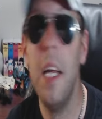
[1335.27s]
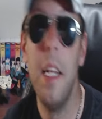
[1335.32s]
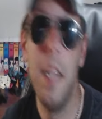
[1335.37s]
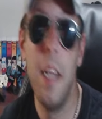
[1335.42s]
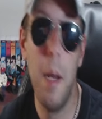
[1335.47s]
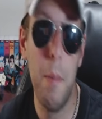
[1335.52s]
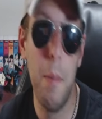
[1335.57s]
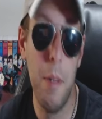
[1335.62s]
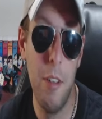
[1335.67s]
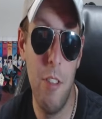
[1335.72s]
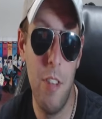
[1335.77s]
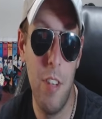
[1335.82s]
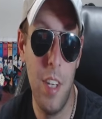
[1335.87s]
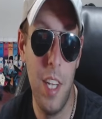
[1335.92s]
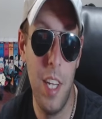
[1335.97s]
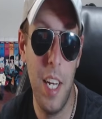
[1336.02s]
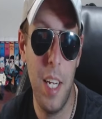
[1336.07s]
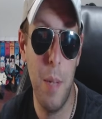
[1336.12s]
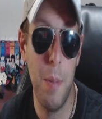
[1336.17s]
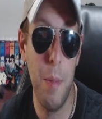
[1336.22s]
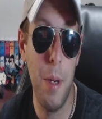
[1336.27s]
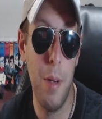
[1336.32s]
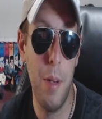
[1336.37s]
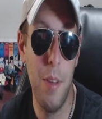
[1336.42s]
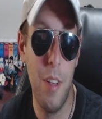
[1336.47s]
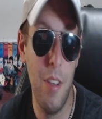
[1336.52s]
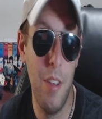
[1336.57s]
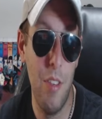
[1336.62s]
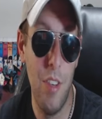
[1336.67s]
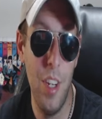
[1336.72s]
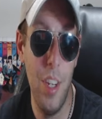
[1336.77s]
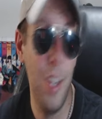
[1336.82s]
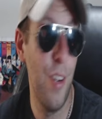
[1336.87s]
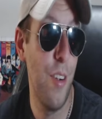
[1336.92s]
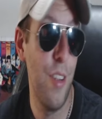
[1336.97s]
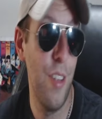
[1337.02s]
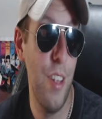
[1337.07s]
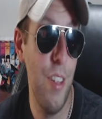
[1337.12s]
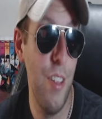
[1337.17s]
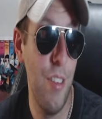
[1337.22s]
Not much to like about this
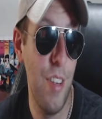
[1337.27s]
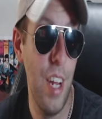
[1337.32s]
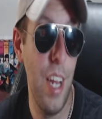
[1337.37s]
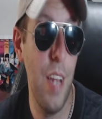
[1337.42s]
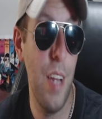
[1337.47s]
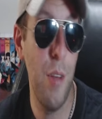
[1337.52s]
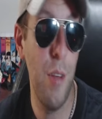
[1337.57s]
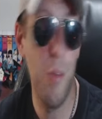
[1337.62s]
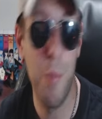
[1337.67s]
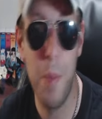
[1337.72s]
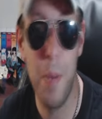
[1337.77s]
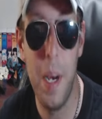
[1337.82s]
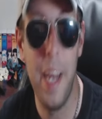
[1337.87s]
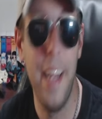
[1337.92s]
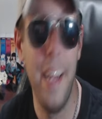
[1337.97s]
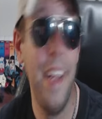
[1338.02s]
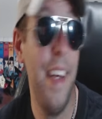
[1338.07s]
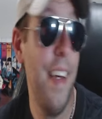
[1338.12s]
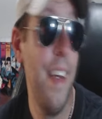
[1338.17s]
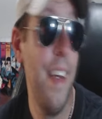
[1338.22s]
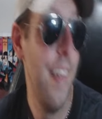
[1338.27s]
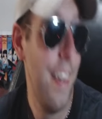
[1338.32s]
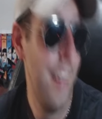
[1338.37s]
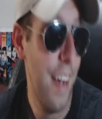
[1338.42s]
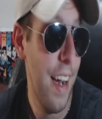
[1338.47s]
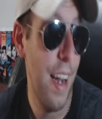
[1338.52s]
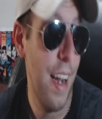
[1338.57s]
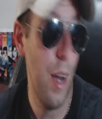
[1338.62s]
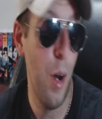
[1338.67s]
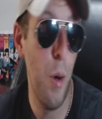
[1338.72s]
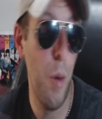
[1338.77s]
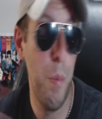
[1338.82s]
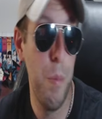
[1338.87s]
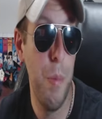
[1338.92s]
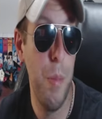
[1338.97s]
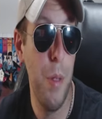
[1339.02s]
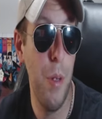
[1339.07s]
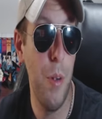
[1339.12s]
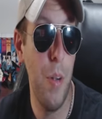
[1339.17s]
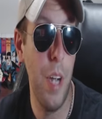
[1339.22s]
year or these days, but I
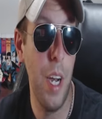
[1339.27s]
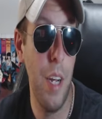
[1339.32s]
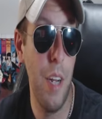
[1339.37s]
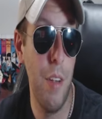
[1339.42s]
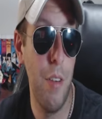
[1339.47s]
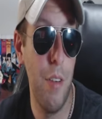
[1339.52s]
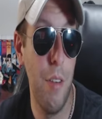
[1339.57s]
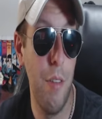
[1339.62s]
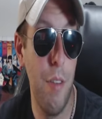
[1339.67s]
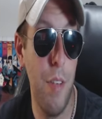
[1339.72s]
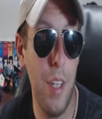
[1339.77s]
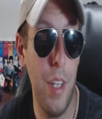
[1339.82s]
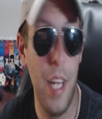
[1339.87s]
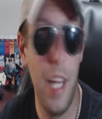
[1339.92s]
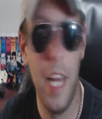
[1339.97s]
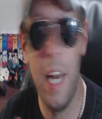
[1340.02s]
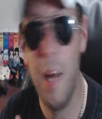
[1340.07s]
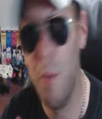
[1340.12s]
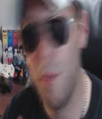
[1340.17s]
hope you guys feel that.